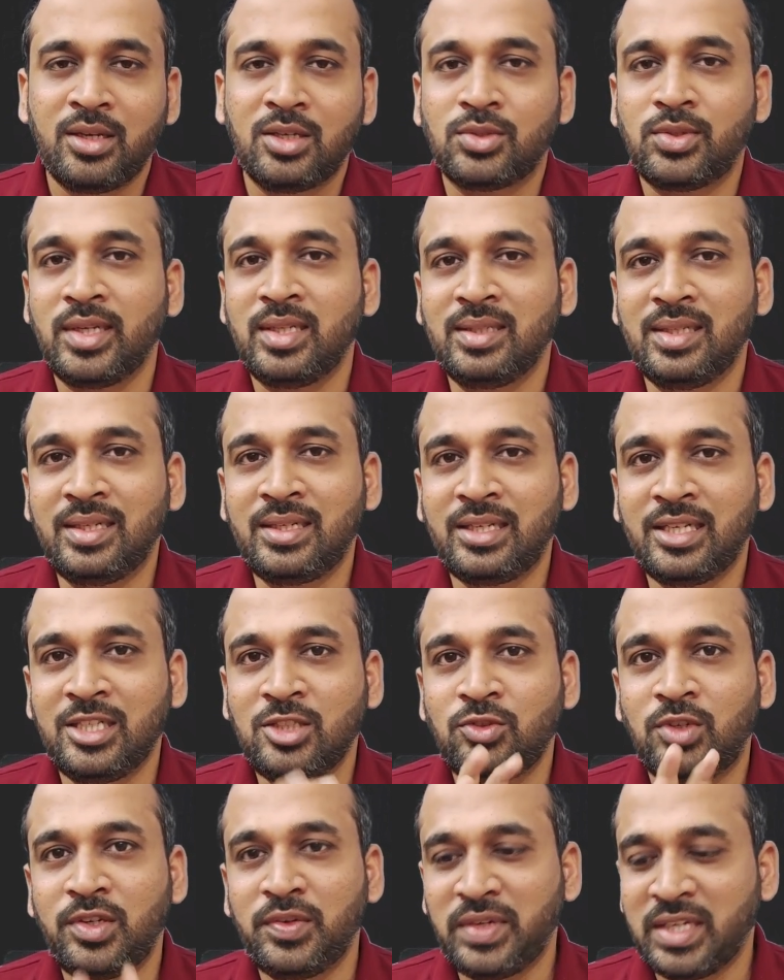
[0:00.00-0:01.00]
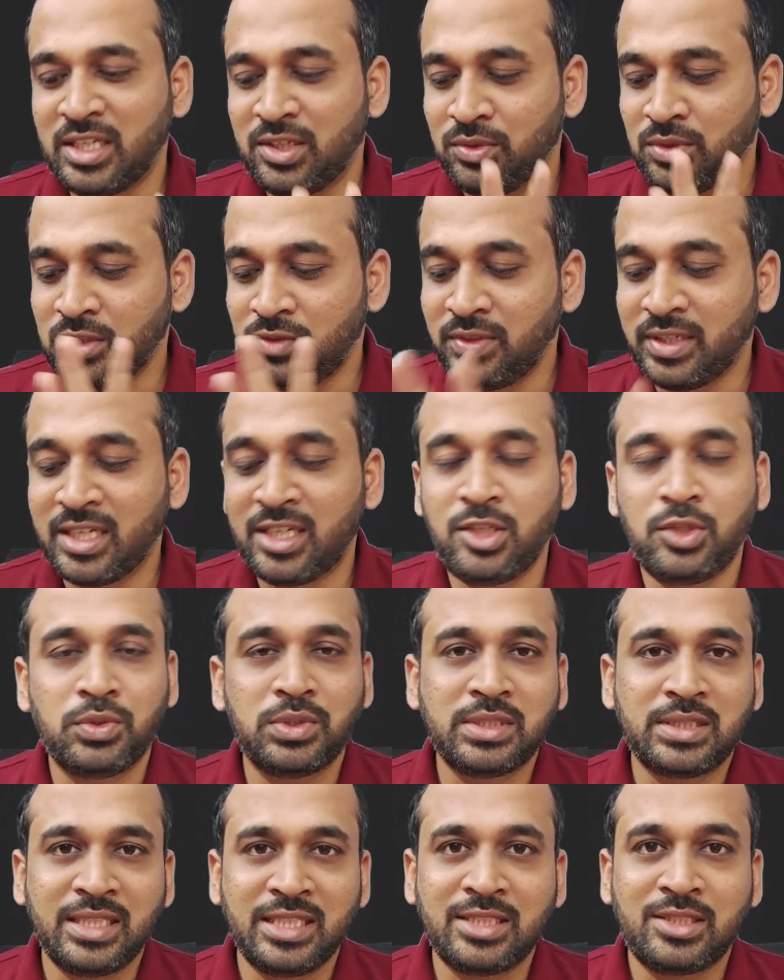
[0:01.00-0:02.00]
So in that case, what we can use? We can
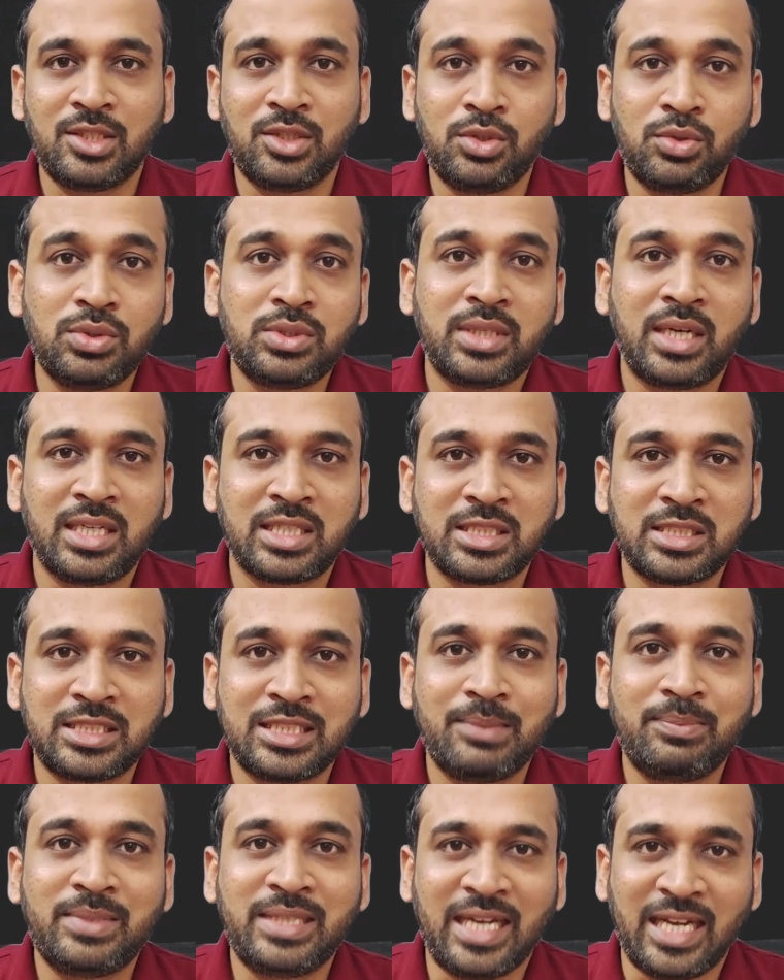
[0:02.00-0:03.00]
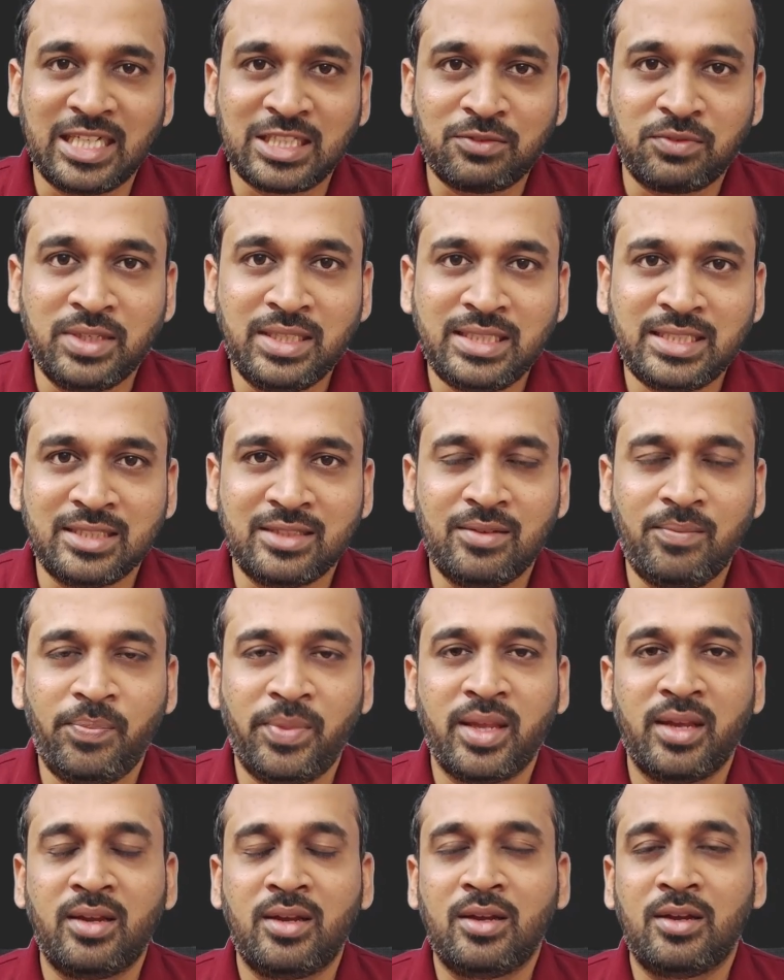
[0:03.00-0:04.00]
use this use relationship DAX
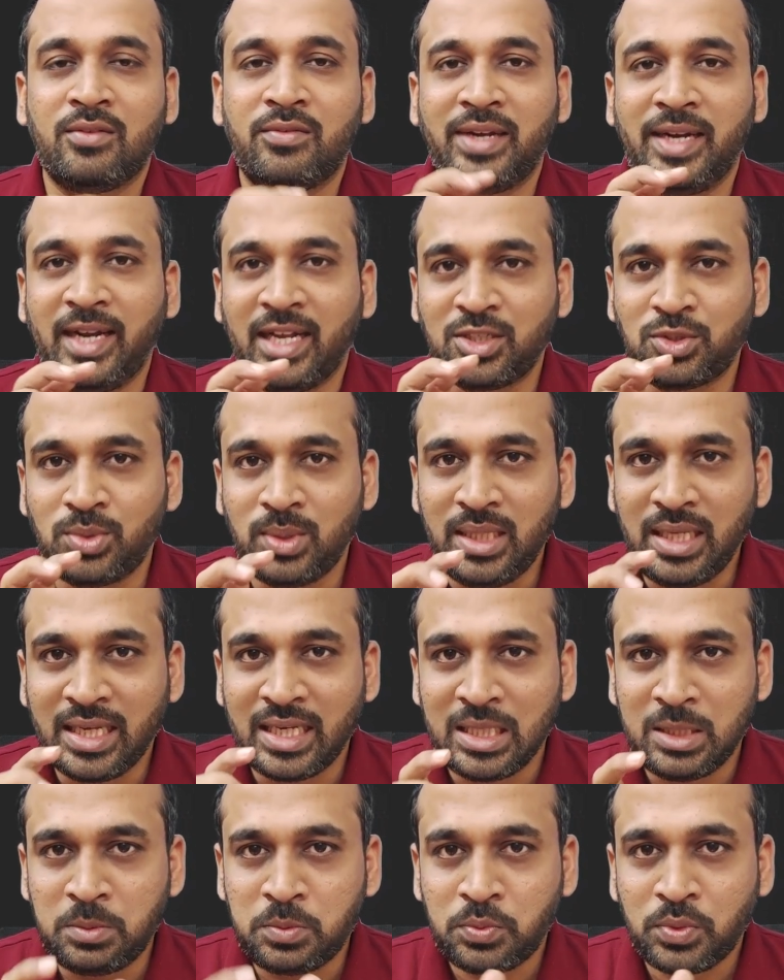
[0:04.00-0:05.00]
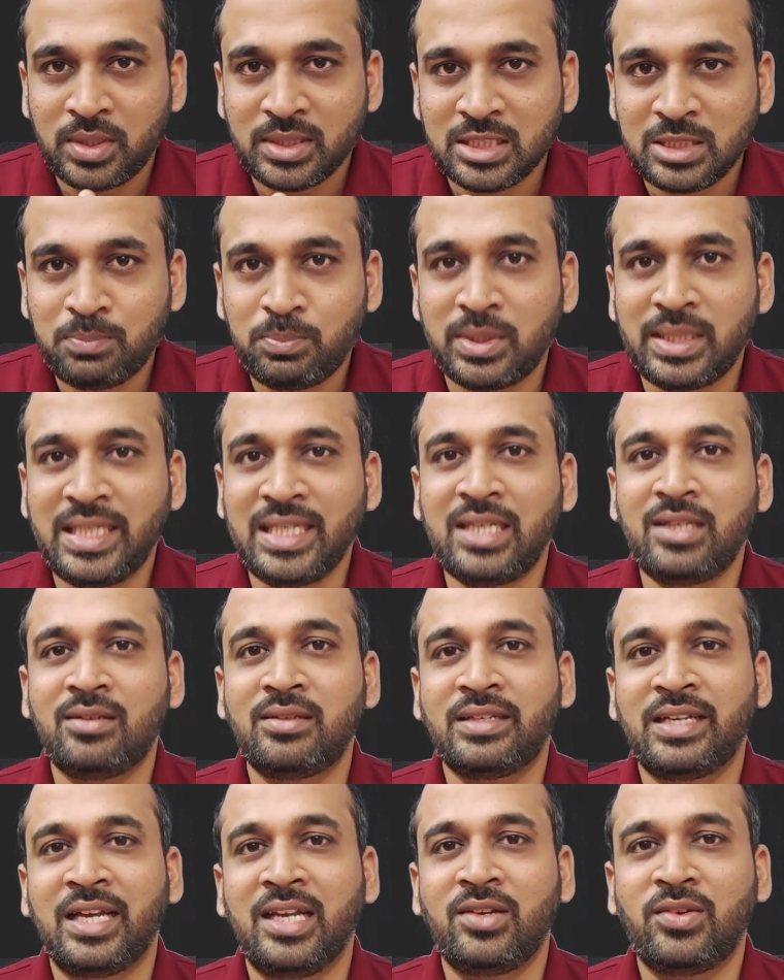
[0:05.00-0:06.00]
function, where it actually helps for this
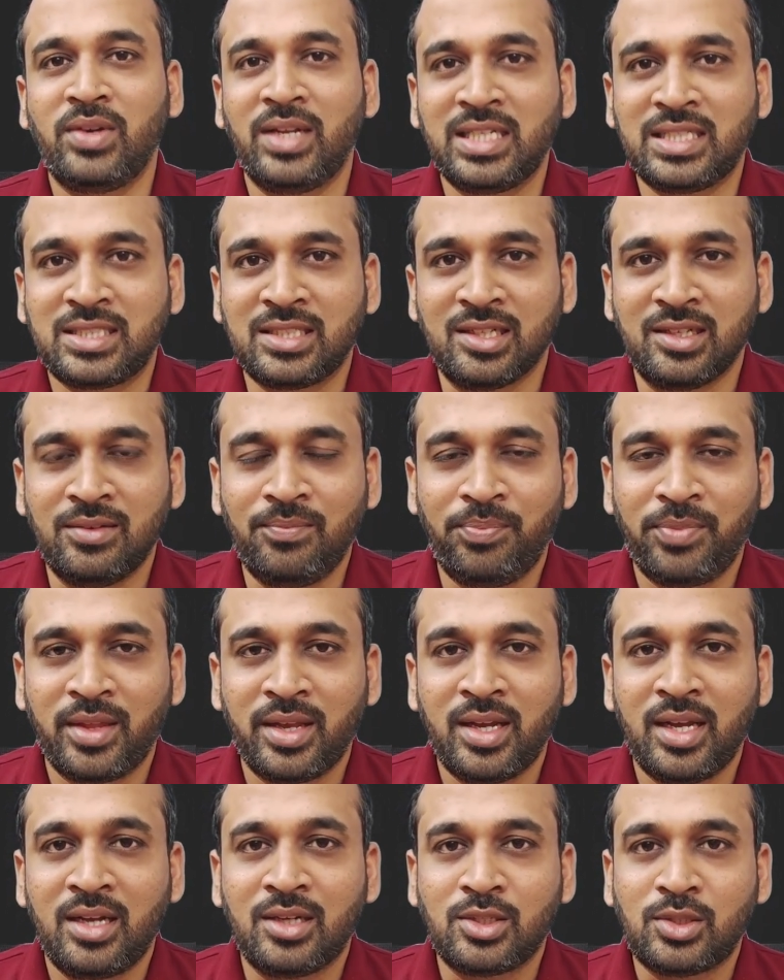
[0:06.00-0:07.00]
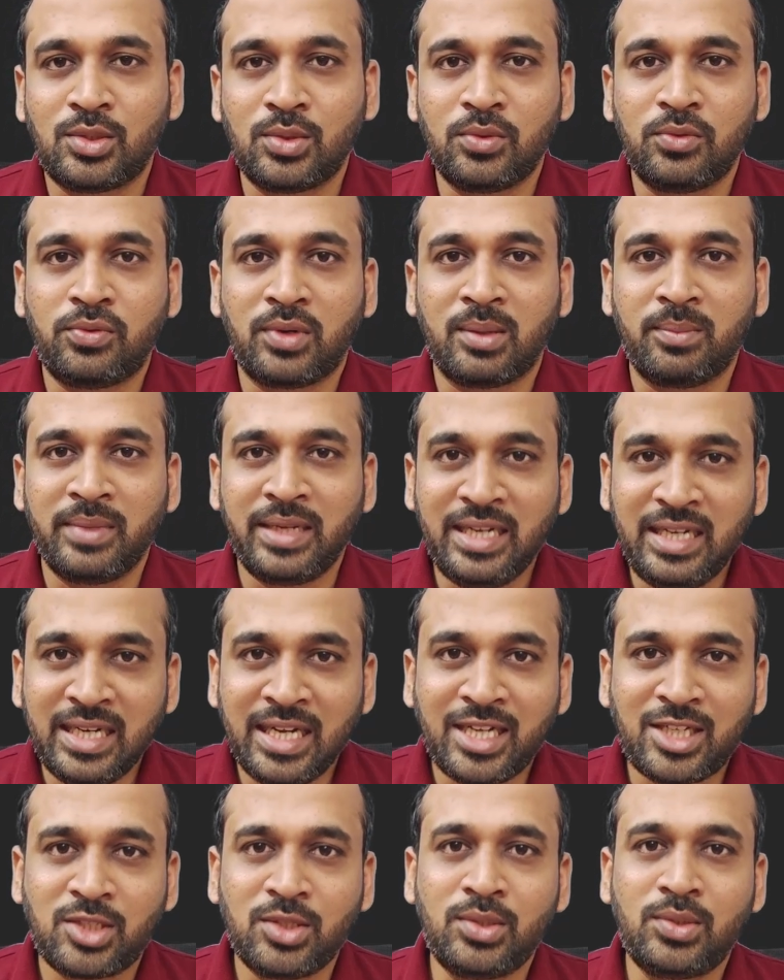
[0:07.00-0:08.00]
particular calculation to from
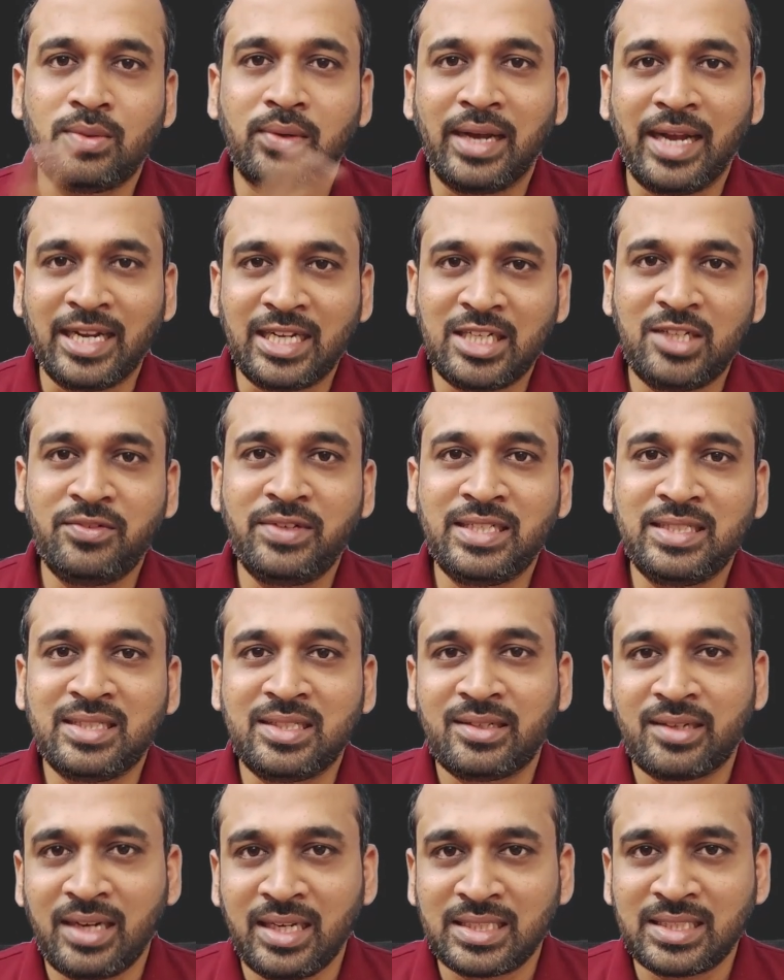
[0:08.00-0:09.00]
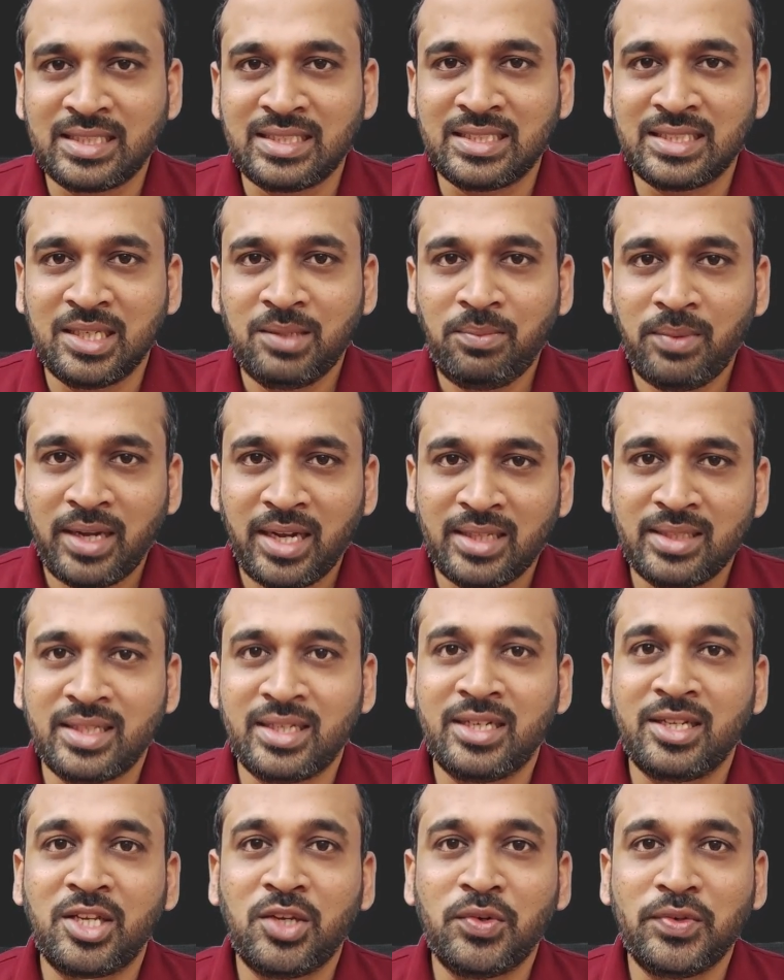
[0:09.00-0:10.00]
inactive to activate that relationship and
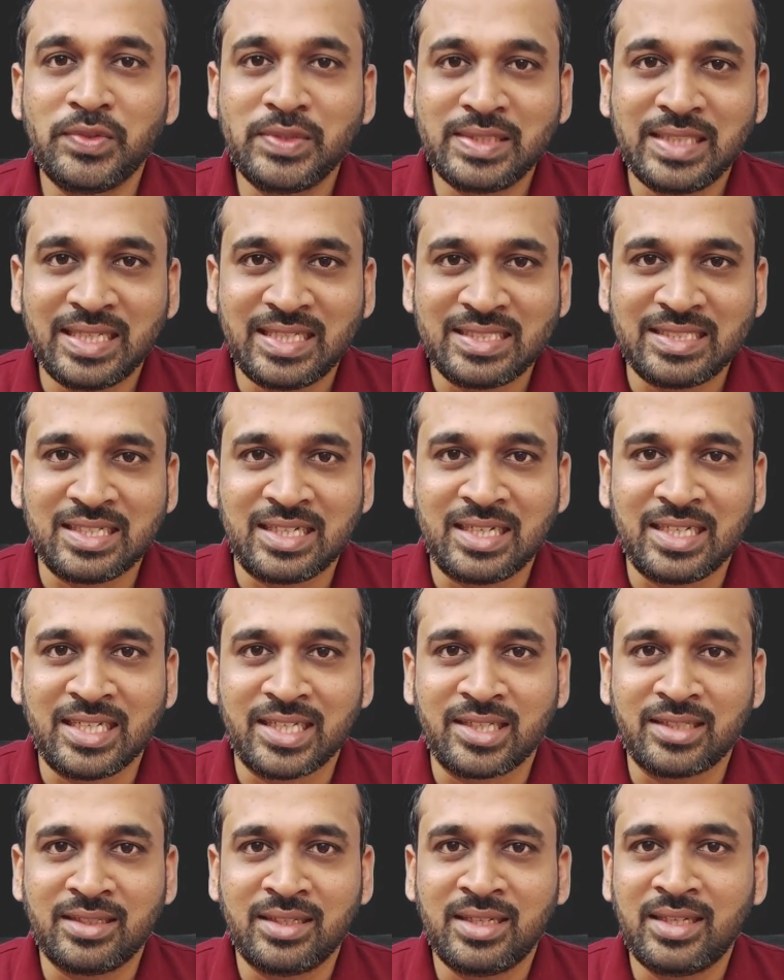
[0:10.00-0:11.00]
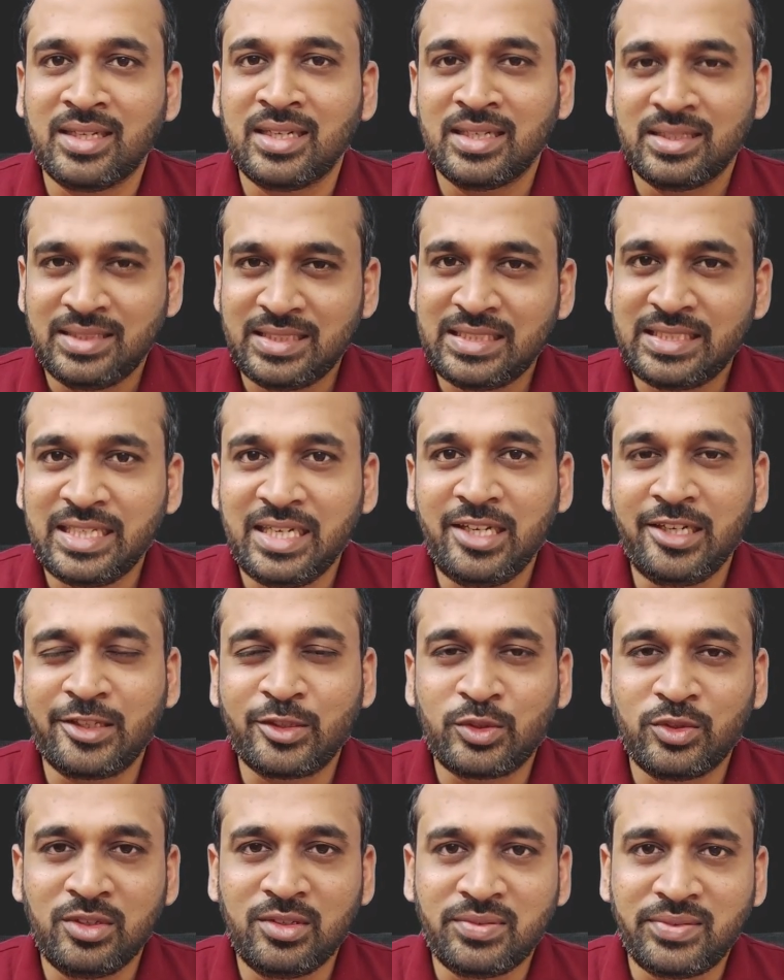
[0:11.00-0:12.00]
then gives the result here. That's really
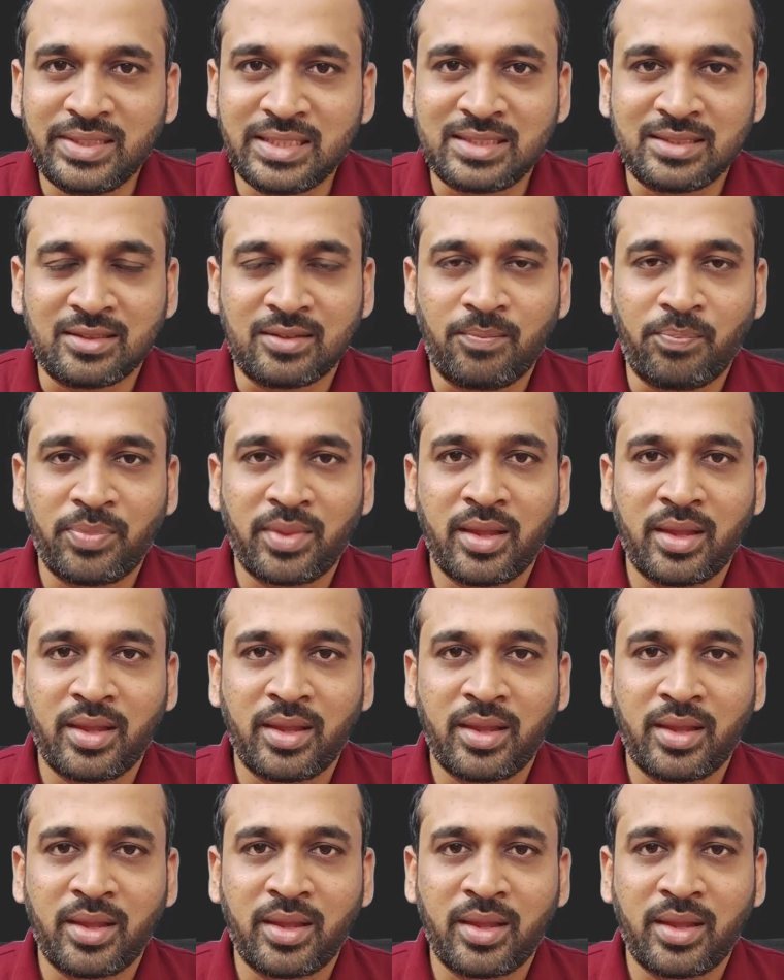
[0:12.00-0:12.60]
a cool feature.